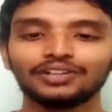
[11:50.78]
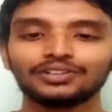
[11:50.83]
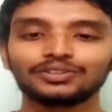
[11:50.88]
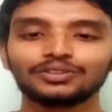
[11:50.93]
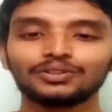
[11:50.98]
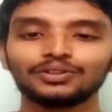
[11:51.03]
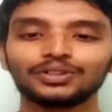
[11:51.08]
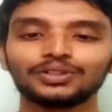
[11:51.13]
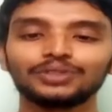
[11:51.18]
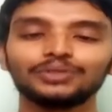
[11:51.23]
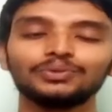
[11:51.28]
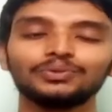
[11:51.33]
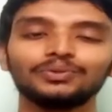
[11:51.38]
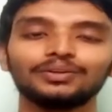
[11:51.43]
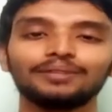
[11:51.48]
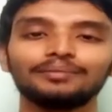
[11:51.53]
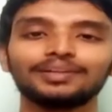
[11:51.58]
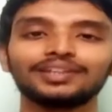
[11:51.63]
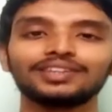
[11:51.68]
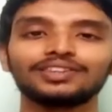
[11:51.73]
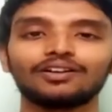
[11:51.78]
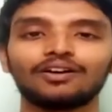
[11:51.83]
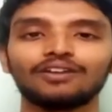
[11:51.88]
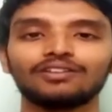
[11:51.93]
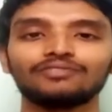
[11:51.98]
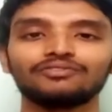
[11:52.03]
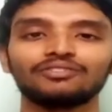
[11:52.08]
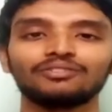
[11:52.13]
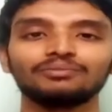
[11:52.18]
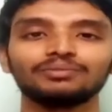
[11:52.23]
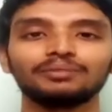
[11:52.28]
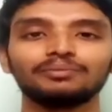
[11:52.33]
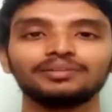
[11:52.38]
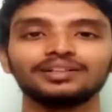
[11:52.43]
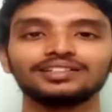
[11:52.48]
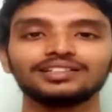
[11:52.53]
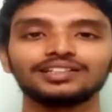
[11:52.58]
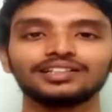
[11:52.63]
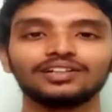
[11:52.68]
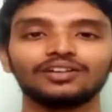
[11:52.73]
So you will be taught from the
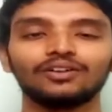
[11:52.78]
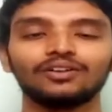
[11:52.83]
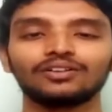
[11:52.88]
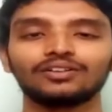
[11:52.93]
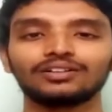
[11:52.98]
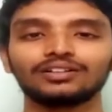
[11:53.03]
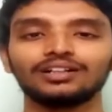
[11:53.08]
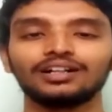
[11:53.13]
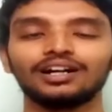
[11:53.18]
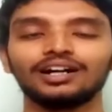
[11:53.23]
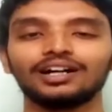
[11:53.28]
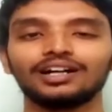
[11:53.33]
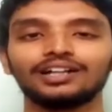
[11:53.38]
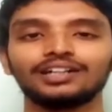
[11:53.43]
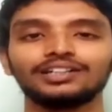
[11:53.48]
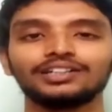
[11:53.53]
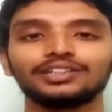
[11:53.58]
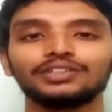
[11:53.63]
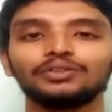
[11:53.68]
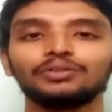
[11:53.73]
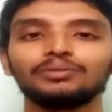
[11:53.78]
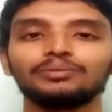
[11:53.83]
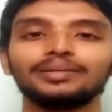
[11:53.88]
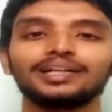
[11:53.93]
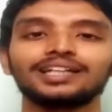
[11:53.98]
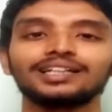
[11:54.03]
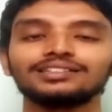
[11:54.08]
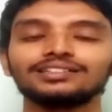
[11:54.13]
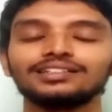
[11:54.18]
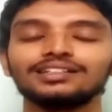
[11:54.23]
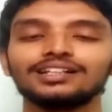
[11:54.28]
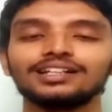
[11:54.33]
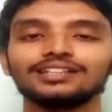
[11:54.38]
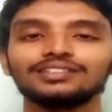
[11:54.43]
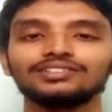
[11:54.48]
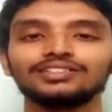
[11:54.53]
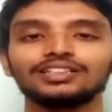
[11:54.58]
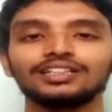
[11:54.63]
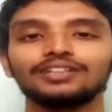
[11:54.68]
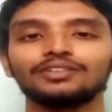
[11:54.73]
basic, or you will be considered
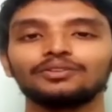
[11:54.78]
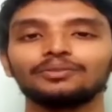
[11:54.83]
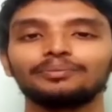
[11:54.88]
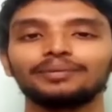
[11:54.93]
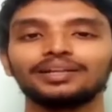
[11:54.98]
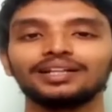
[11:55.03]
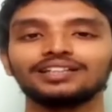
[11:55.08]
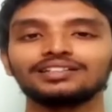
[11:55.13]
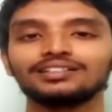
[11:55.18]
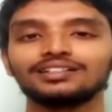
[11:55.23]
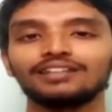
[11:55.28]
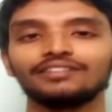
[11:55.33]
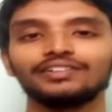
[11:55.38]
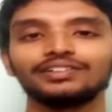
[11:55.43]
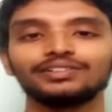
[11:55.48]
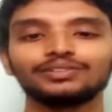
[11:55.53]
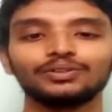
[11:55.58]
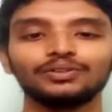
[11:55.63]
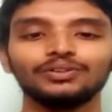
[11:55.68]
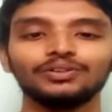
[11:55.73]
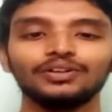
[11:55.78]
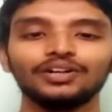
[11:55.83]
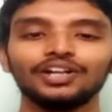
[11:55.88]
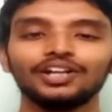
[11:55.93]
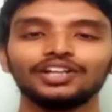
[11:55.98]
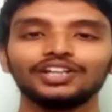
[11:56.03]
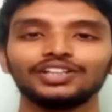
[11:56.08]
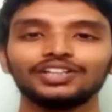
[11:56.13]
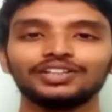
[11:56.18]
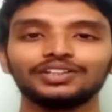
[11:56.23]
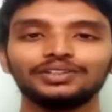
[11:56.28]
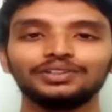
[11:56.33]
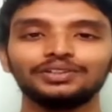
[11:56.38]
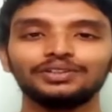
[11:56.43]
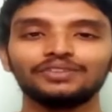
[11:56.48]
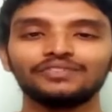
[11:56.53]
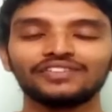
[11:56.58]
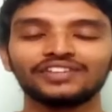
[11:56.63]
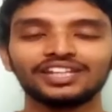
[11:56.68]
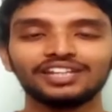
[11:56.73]
as base level. So
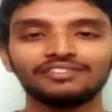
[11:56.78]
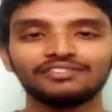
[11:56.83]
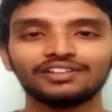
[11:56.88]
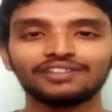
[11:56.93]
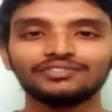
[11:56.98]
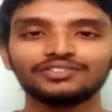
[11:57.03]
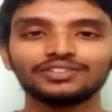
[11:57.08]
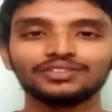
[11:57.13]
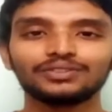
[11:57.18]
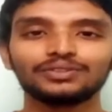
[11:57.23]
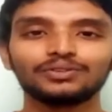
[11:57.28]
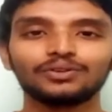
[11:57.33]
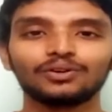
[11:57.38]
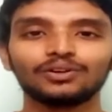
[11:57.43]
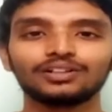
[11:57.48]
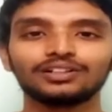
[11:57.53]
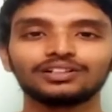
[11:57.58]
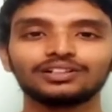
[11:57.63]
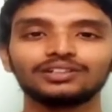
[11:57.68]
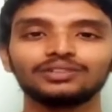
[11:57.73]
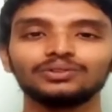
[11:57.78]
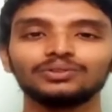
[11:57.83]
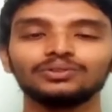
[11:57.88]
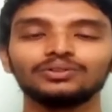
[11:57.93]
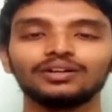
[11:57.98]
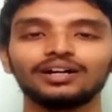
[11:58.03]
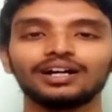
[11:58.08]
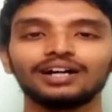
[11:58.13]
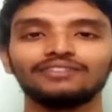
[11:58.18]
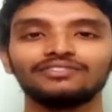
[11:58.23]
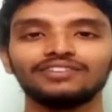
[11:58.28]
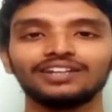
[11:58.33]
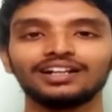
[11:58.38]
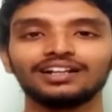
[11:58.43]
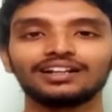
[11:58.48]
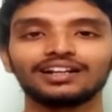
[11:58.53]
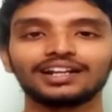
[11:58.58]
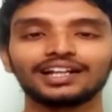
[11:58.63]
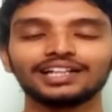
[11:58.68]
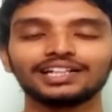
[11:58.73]
even if you don't do
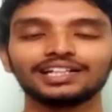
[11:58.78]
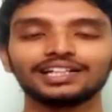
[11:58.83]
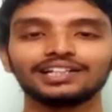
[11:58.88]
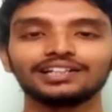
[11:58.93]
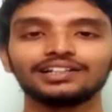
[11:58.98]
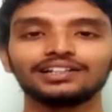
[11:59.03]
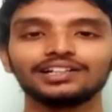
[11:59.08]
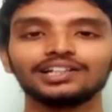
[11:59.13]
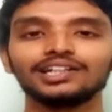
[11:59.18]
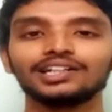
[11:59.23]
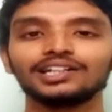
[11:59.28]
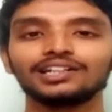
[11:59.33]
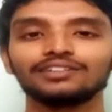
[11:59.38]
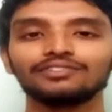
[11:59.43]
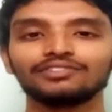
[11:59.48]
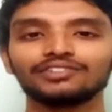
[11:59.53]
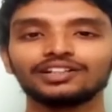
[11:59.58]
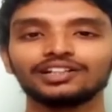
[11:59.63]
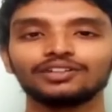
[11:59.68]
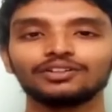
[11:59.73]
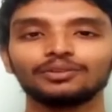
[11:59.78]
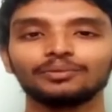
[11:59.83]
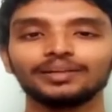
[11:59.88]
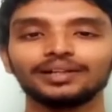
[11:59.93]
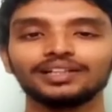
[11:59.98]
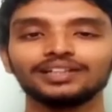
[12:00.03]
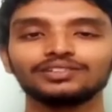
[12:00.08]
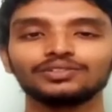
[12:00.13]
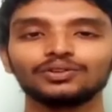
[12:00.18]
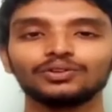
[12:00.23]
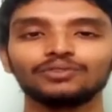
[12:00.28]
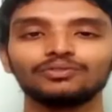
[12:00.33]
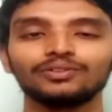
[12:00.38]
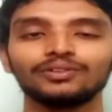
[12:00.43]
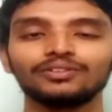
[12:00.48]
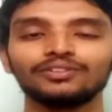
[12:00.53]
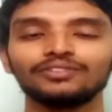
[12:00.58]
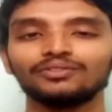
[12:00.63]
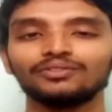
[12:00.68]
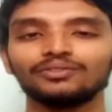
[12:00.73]
well, right, in different domains, so
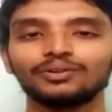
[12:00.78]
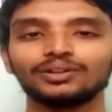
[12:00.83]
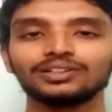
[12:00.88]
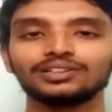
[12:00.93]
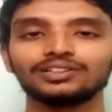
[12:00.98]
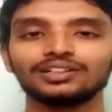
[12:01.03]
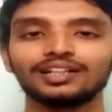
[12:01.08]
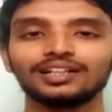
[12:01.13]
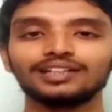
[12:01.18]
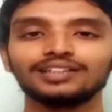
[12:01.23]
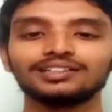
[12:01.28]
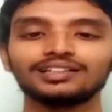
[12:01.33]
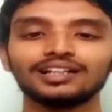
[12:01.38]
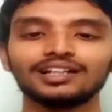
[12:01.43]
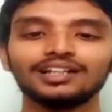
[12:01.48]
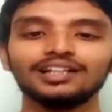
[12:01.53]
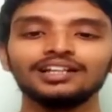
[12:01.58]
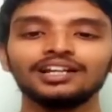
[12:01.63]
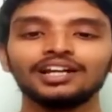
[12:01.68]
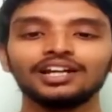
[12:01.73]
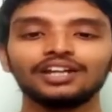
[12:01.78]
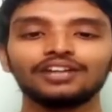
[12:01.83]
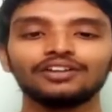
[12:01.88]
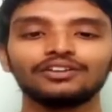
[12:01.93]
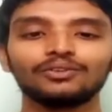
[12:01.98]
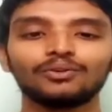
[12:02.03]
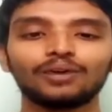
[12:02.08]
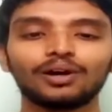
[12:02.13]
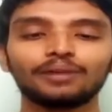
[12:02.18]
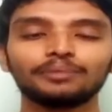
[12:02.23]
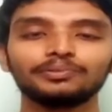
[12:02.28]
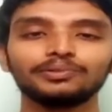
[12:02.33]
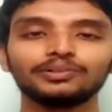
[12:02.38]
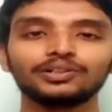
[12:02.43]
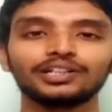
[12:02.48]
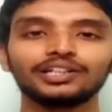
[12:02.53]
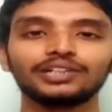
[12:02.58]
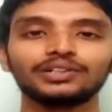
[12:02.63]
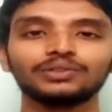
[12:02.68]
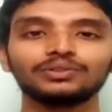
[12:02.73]
once, let's say you are
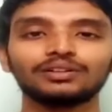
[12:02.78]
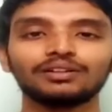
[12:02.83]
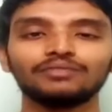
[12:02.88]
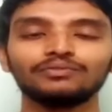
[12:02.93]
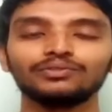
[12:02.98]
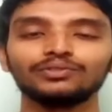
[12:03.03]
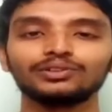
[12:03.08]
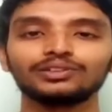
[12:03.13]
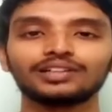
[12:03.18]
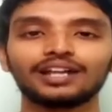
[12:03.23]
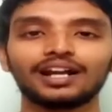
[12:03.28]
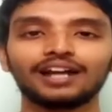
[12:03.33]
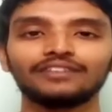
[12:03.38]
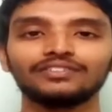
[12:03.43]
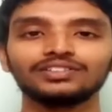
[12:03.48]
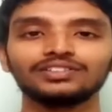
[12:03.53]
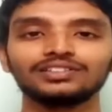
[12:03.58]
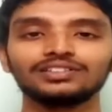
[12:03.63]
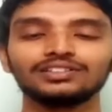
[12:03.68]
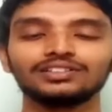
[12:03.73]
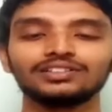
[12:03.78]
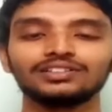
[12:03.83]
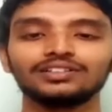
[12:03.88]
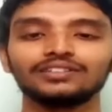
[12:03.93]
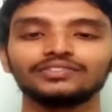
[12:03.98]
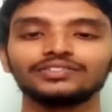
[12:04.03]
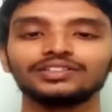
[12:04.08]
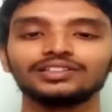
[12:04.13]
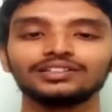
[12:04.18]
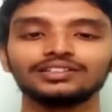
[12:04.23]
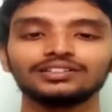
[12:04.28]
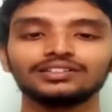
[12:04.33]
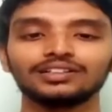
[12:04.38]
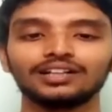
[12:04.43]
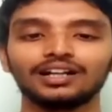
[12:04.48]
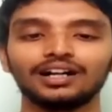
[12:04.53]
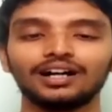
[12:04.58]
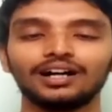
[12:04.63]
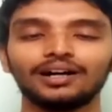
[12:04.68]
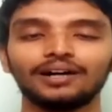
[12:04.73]
put into some full stack, which is
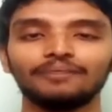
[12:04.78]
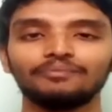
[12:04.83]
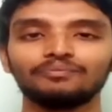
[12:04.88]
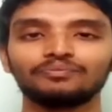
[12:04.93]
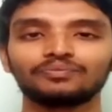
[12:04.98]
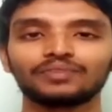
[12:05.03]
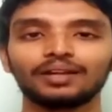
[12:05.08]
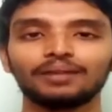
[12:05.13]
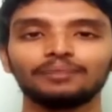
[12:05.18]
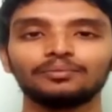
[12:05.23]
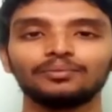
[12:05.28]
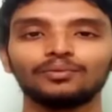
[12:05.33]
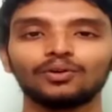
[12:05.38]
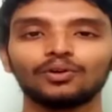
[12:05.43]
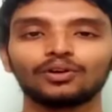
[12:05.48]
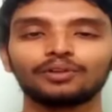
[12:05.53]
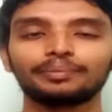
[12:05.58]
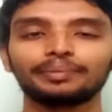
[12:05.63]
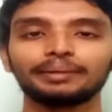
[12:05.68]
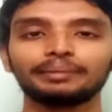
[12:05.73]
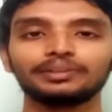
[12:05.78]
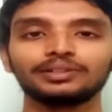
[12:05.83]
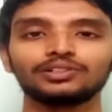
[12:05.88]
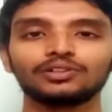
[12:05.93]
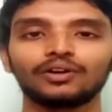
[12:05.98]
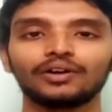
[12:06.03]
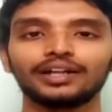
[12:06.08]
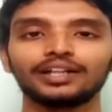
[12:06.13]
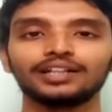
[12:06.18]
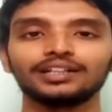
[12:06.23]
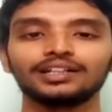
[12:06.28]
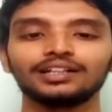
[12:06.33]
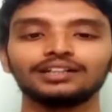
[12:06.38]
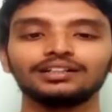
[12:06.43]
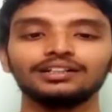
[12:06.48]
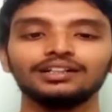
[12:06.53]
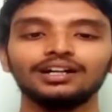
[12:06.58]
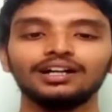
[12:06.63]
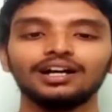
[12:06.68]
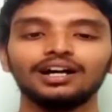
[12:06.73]
more people join in,
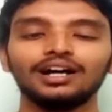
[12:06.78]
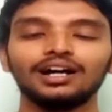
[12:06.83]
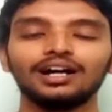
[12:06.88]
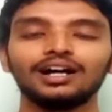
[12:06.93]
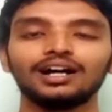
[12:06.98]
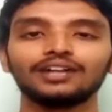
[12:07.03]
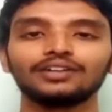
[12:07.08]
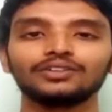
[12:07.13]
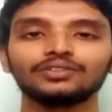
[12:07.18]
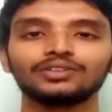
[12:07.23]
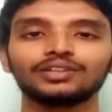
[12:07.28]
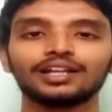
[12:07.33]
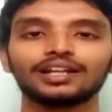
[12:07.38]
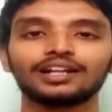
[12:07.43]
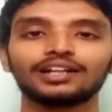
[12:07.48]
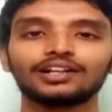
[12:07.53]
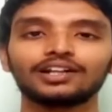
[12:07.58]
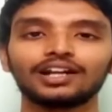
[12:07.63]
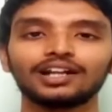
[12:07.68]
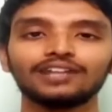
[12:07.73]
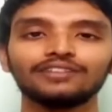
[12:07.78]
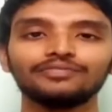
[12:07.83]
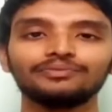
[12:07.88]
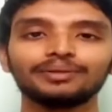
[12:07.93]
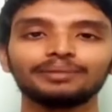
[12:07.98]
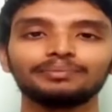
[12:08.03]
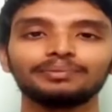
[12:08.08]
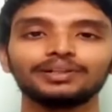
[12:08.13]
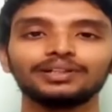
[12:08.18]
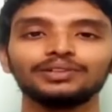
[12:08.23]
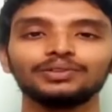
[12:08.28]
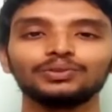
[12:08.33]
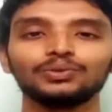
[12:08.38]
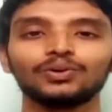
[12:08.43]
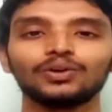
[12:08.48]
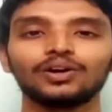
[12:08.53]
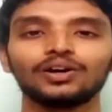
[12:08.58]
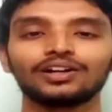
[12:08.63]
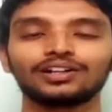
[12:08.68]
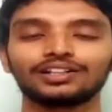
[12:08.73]
and there are a ton of people
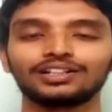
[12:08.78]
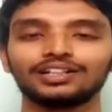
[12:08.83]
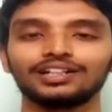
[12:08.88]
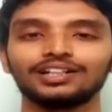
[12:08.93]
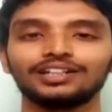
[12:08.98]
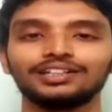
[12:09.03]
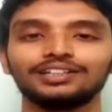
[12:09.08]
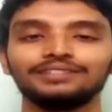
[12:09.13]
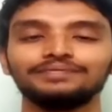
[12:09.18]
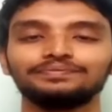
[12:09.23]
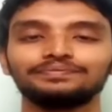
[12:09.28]
who are